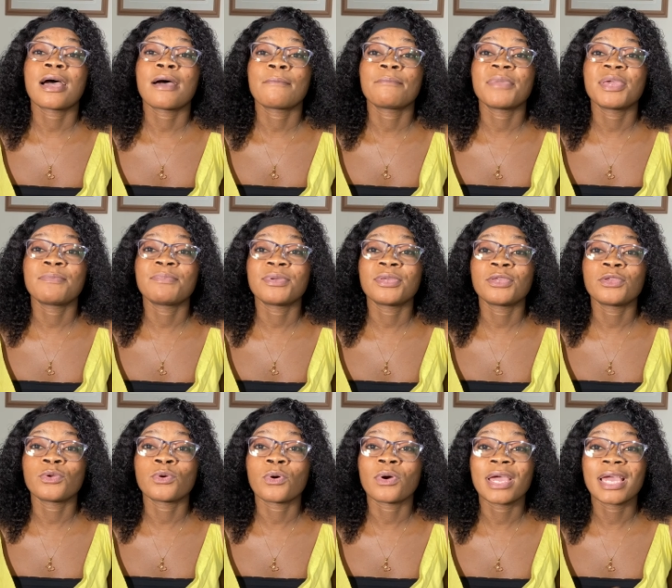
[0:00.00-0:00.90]
maybe
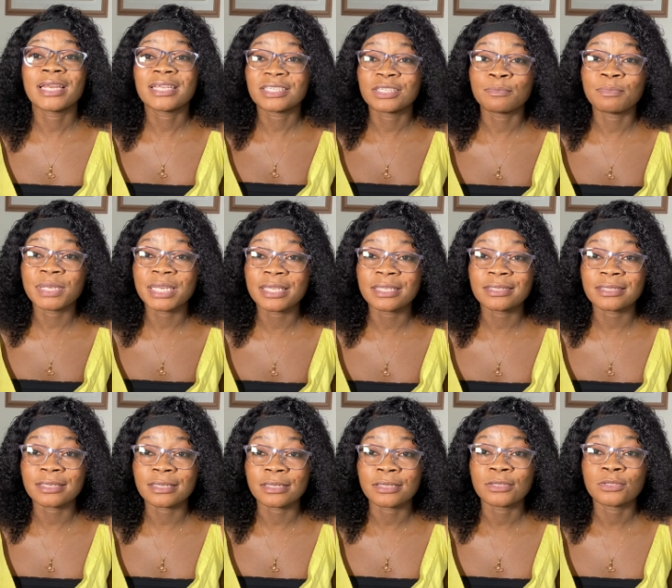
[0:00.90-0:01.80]
your
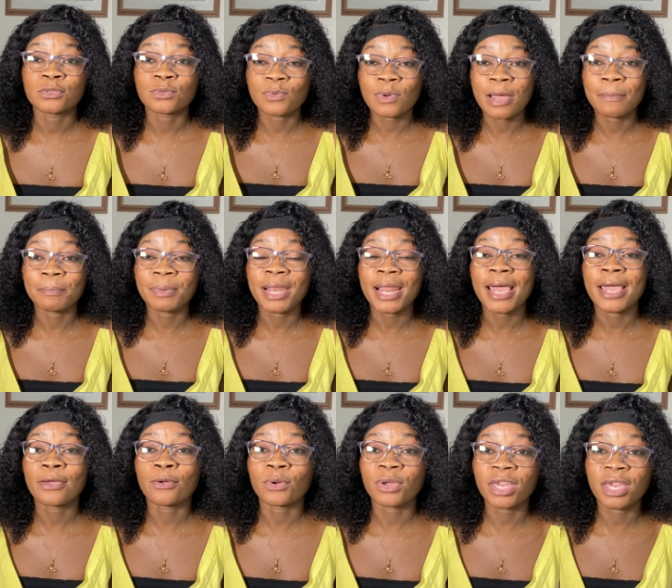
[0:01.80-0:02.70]
eligibility to
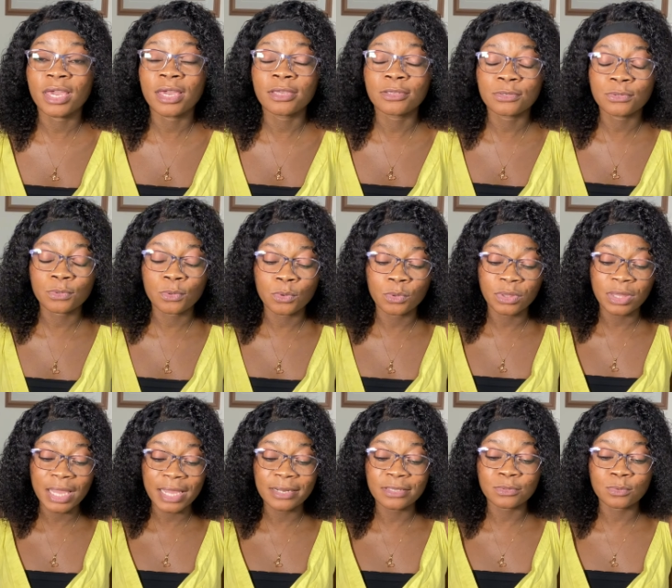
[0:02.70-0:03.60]
apply. Okay, so
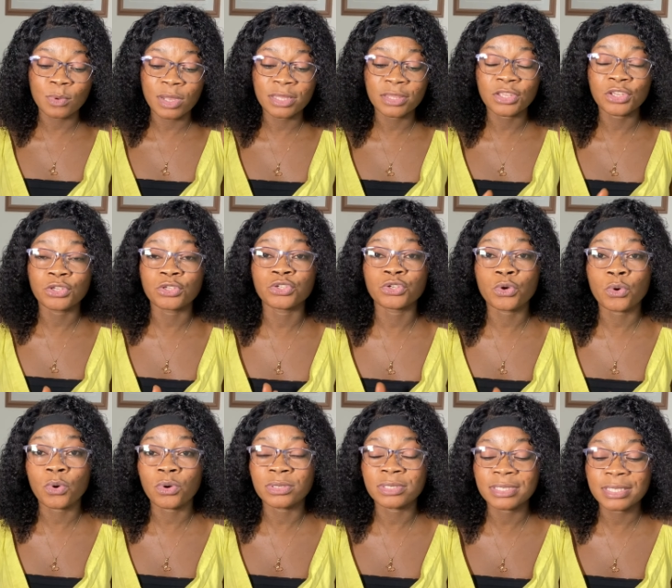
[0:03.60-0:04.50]
that is one thing you
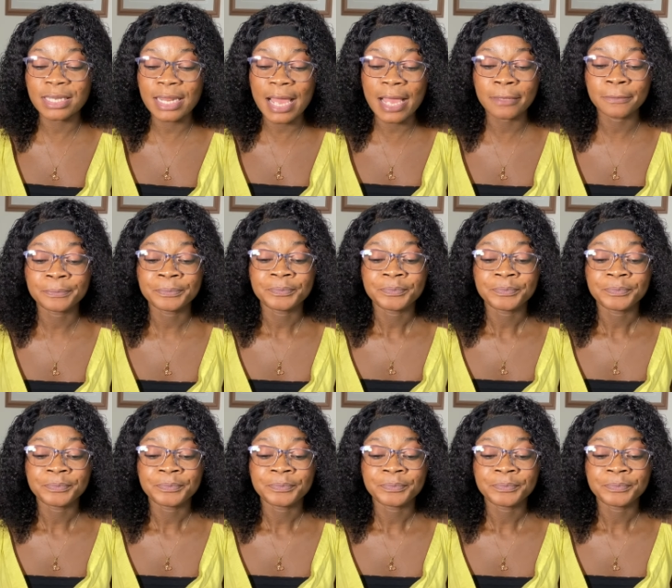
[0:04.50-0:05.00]
should consider.